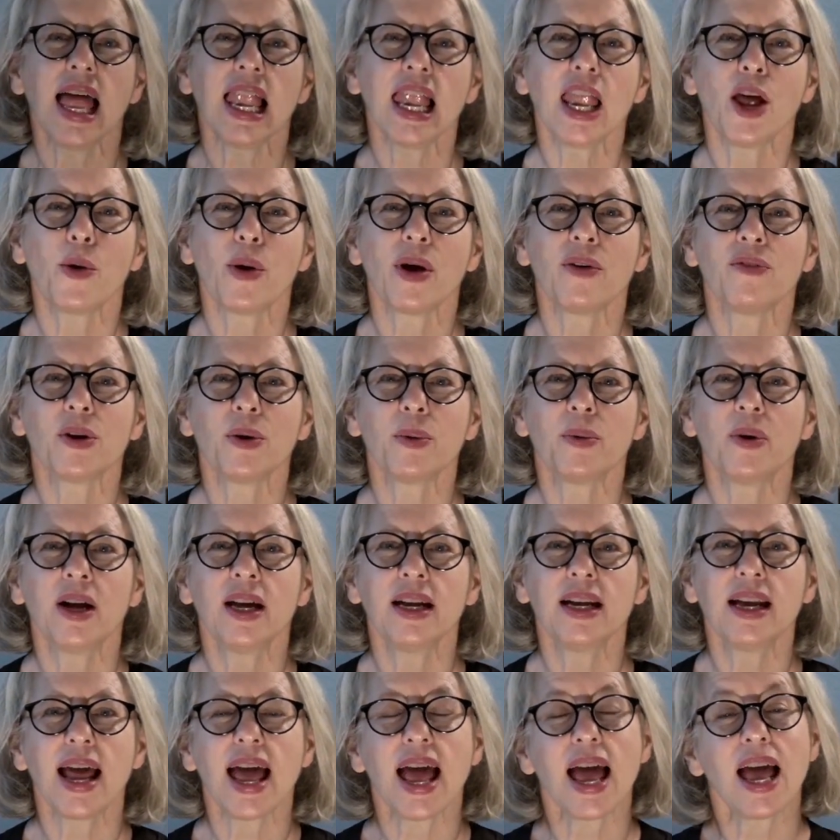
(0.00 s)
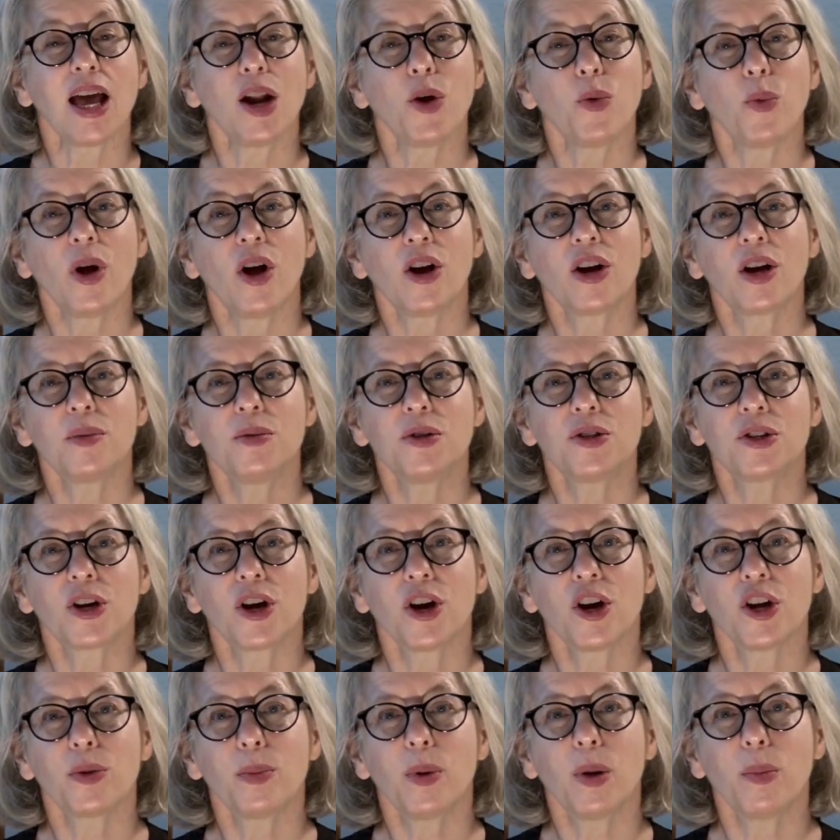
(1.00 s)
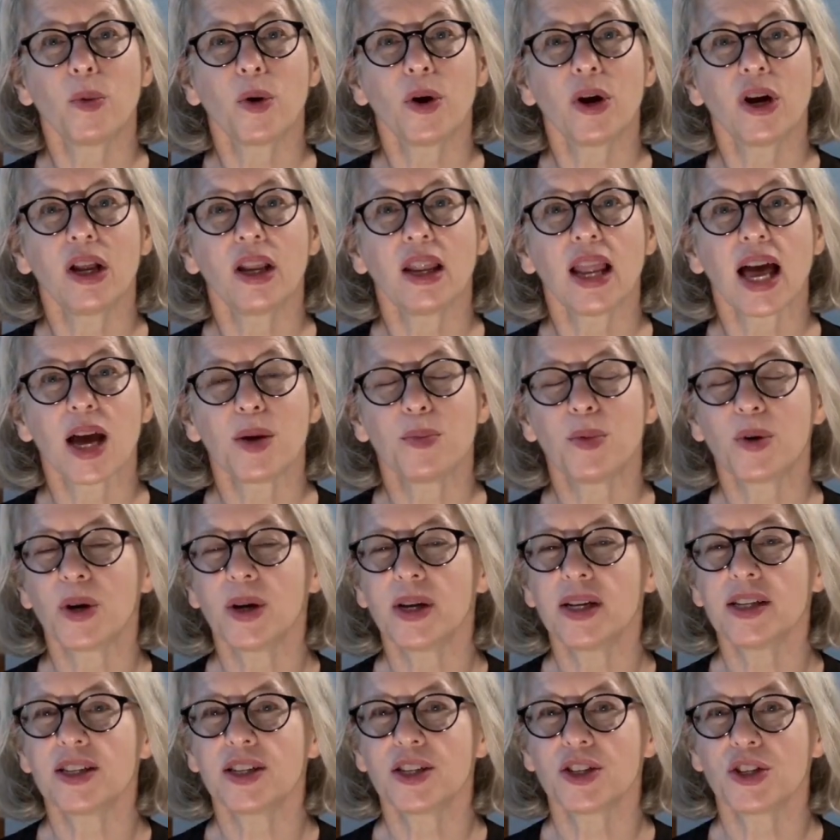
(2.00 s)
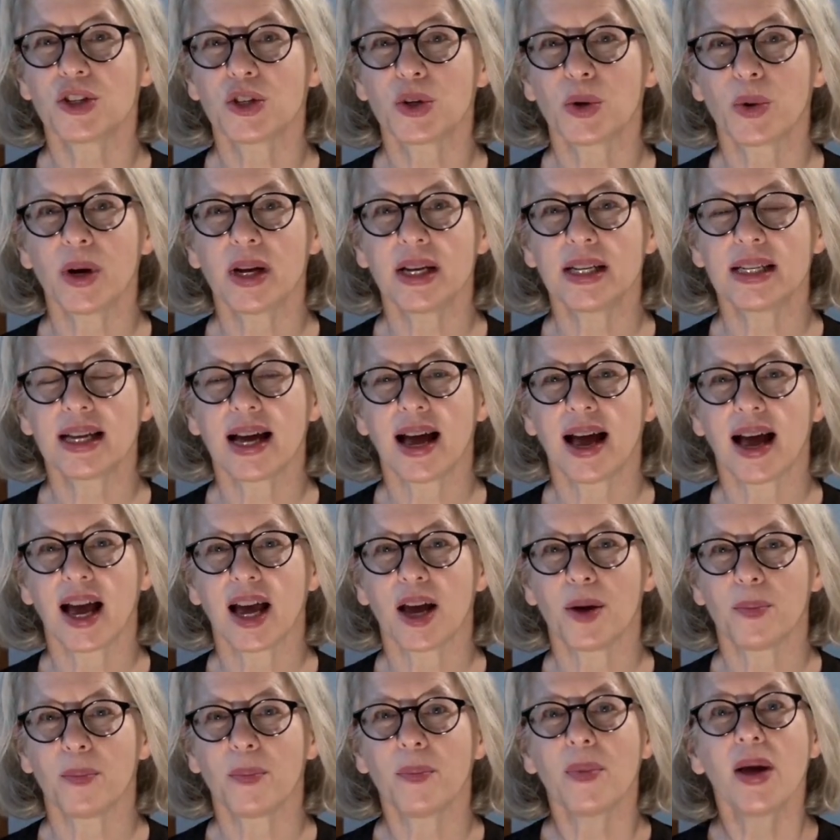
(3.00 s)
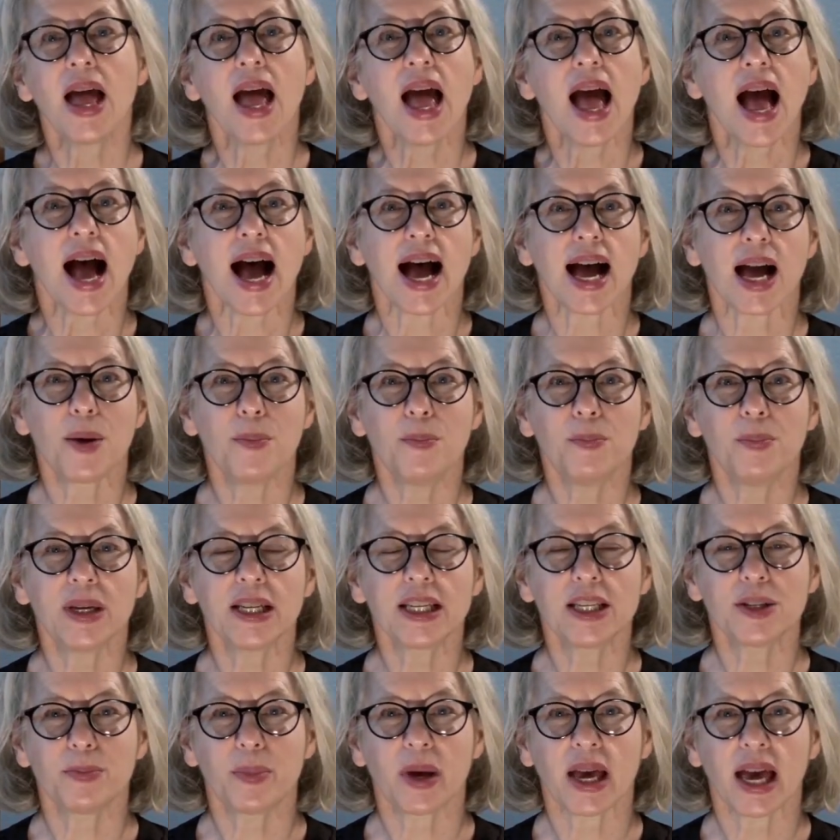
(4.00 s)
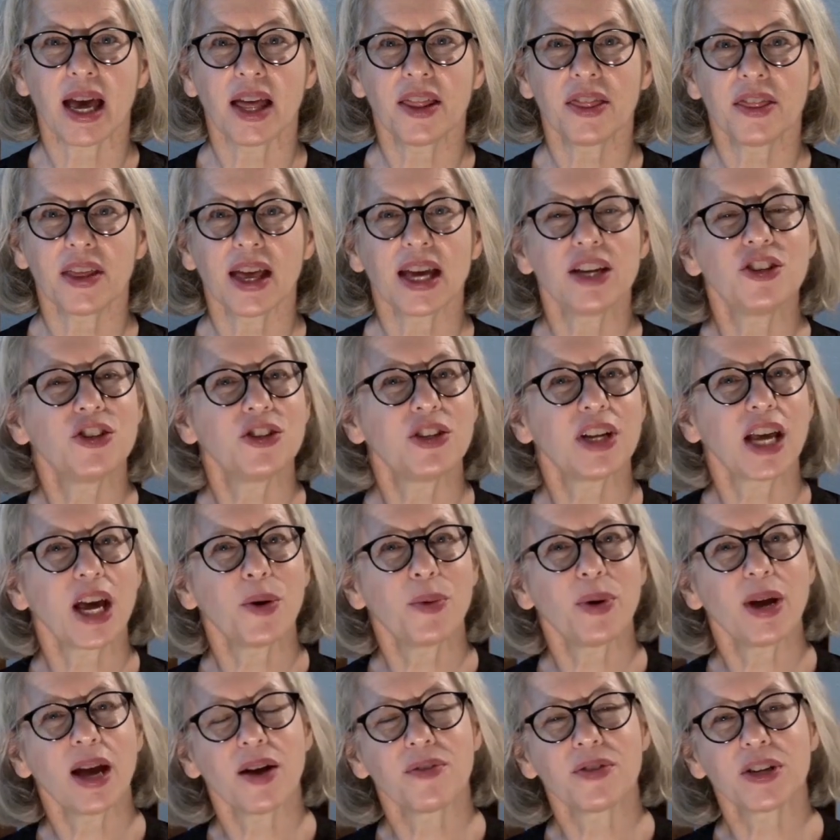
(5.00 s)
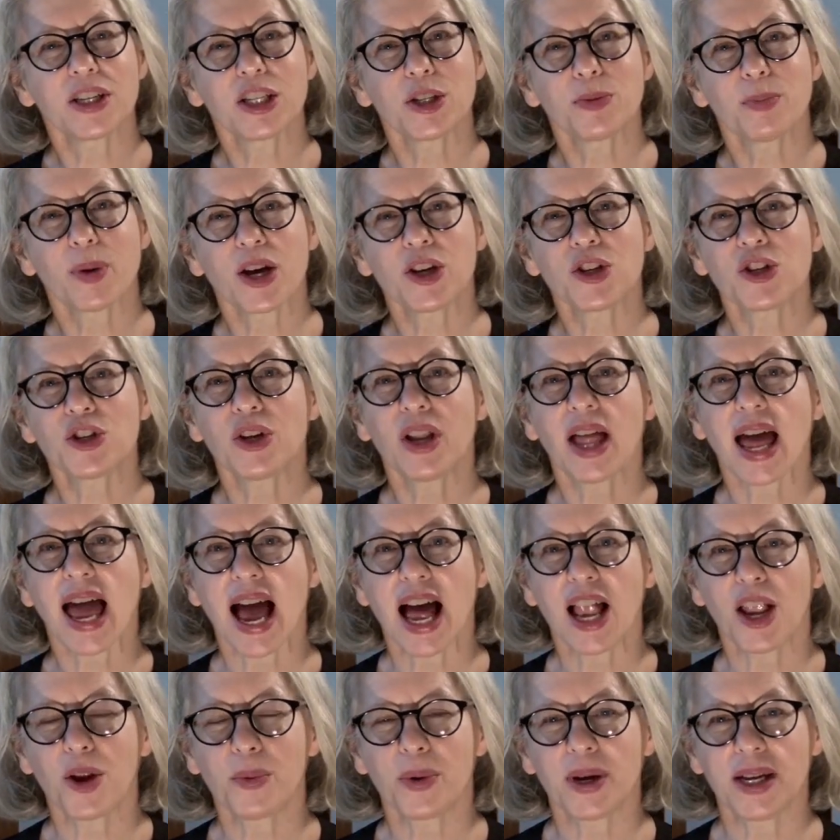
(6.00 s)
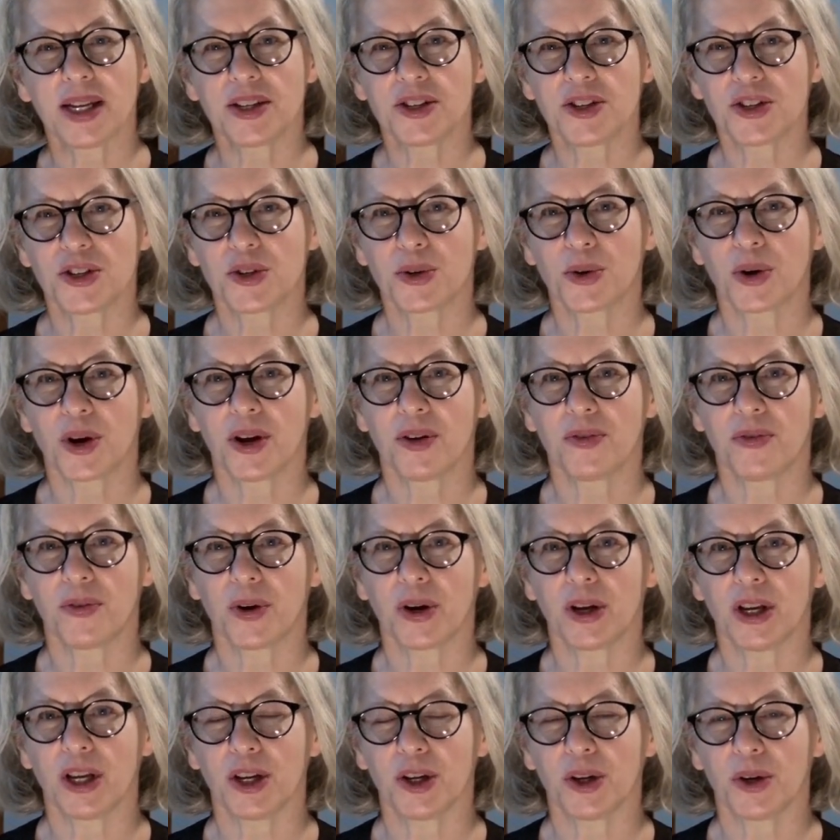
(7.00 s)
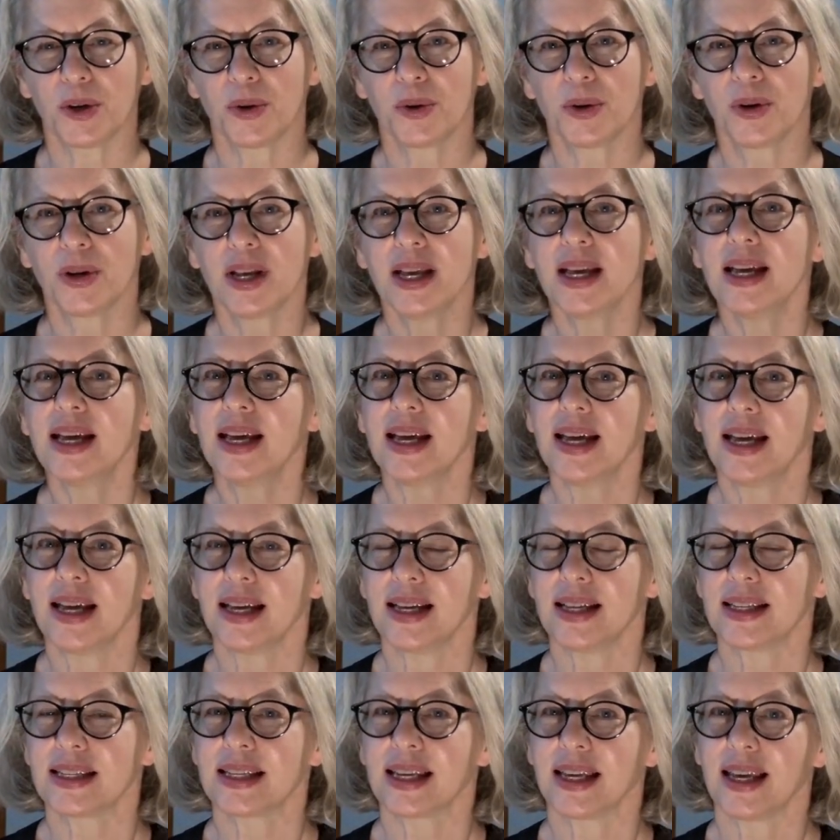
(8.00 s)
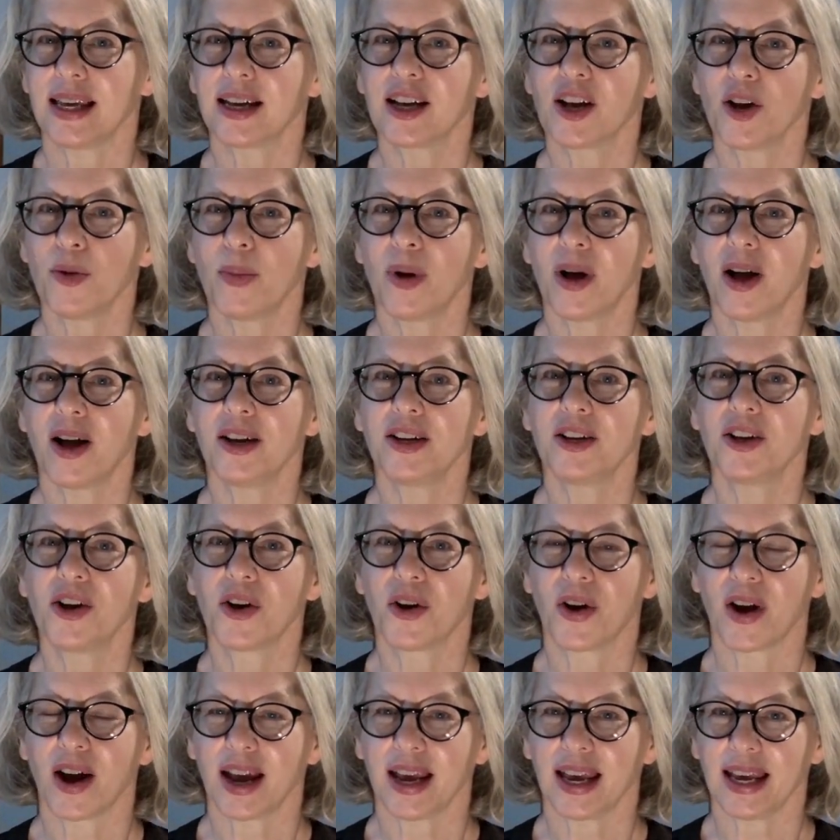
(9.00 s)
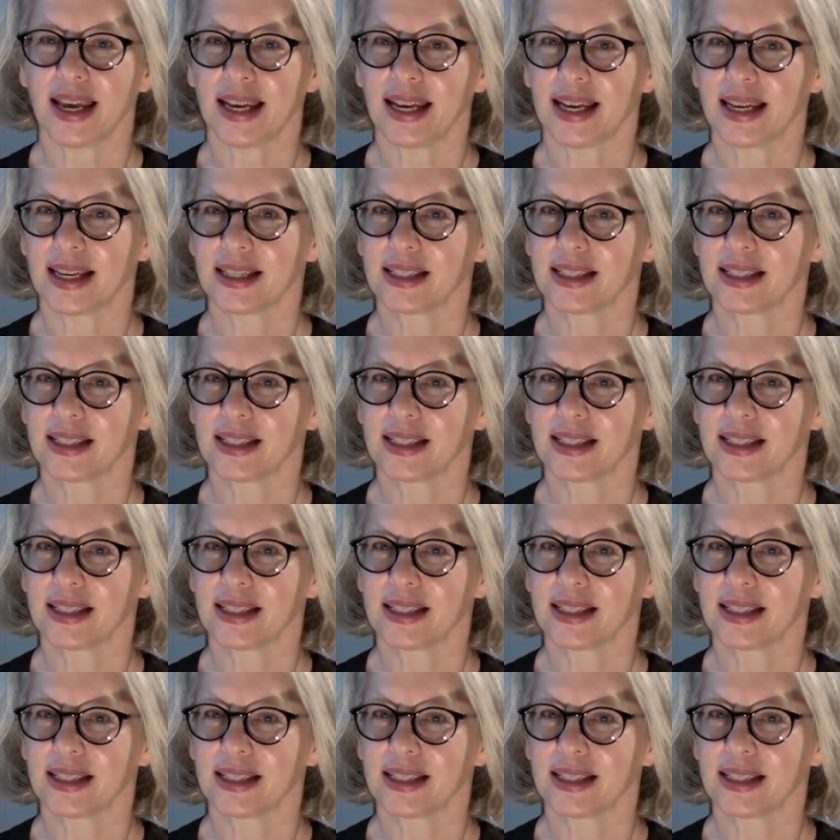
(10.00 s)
Hello everyone, and welcome to Kurth Memorial Library's Story Time. I'm Miss Beth, and today we have a special Halloween story for you. It's Ichabod Crane.